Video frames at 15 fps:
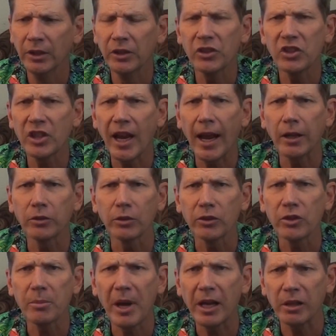
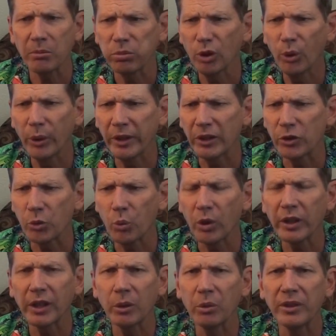scandals about employees
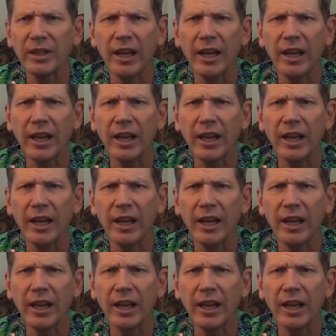working with